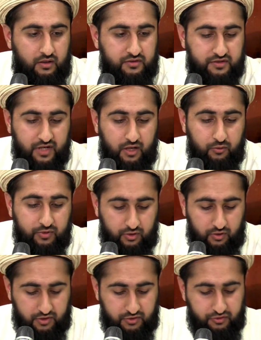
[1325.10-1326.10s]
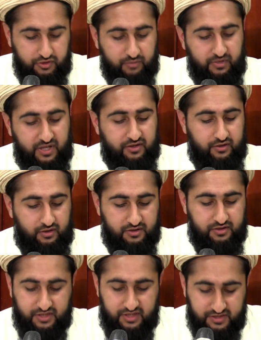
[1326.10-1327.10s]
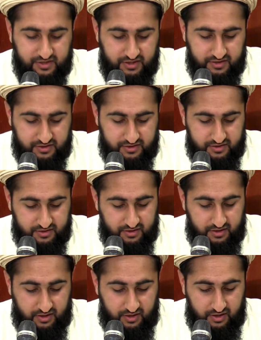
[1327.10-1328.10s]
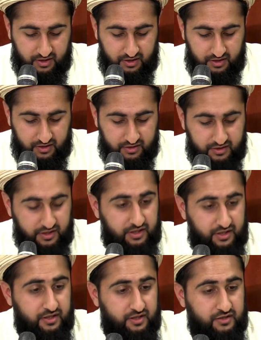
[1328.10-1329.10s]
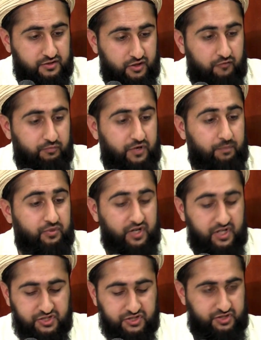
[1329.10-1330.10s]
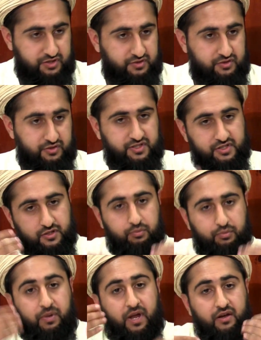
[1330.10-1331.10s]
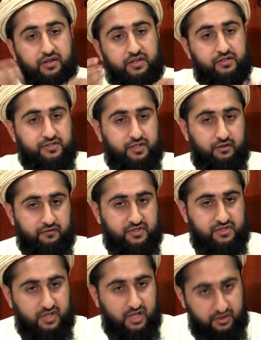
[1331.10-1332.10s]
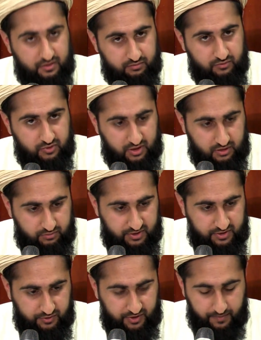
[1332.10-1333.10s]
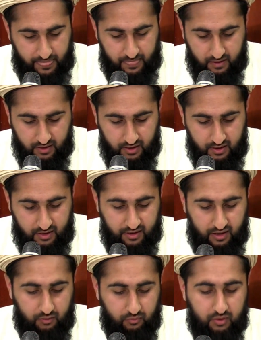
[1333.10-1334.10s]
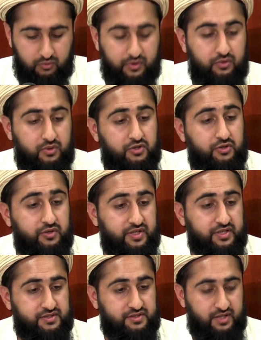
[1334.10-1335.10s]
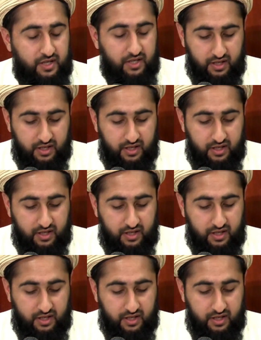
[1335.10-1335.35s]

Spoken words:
So now we go on to the methodology. This is the sort of preparation. So this is you're preparing yourself to start the Muraqba dua. Now what we will do is,